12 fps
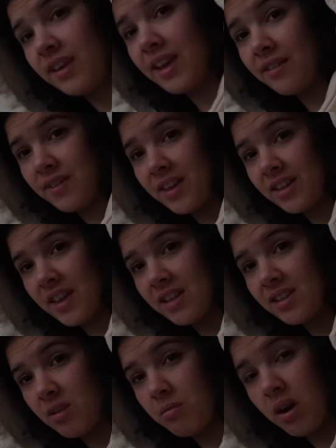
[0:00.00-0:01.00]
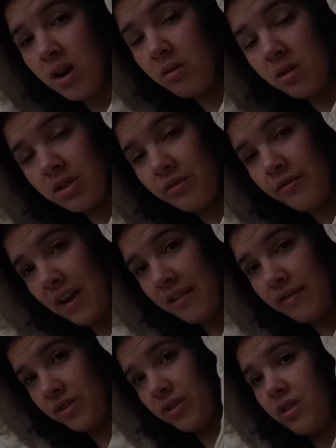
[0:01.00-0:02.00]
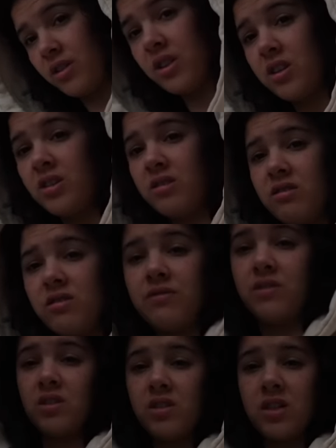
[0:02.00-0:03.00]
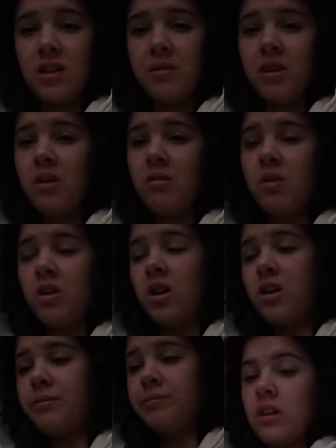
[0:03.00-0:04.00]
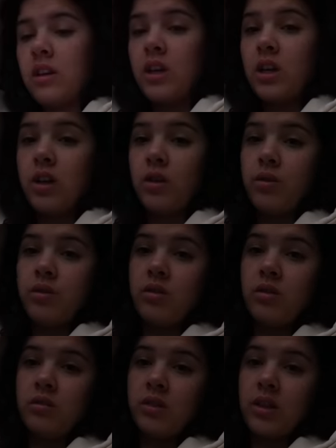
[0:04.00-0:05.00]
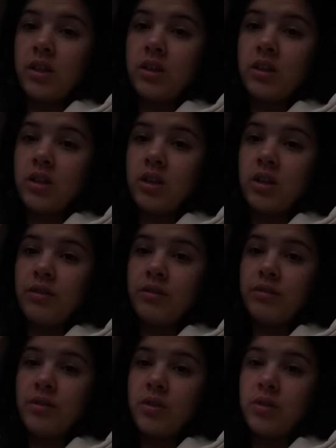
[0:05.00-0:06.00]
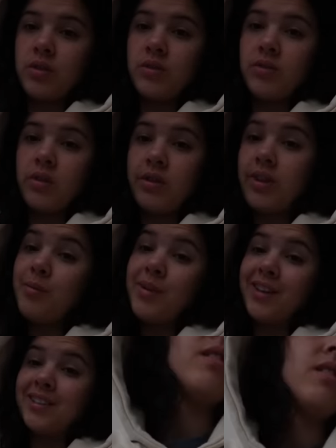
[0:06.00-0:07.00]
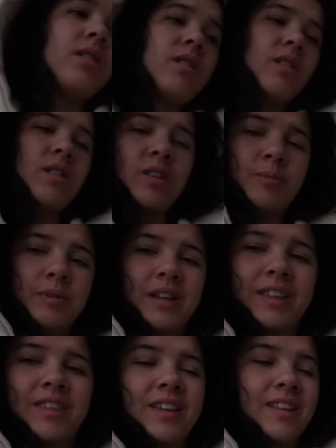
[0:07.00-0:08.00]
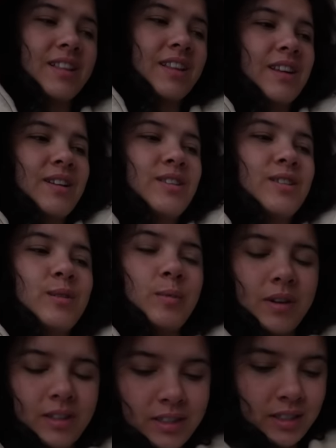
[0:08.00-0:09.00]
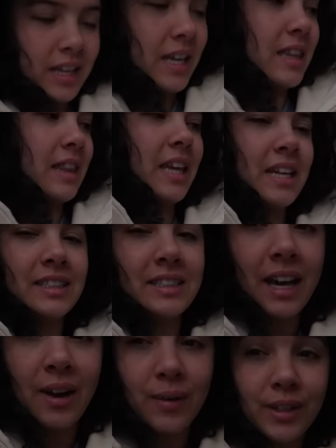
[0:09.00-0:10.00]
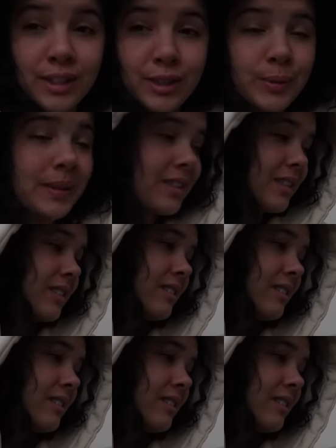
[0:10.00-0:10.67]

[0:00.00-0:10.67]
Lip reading: Like, I feel like that's how bright it was at 5:30 the first time that I woke up. I gotta go through like a ton of different photos for a thumbnail. Oh, but I think that I just want to like lay down and do it.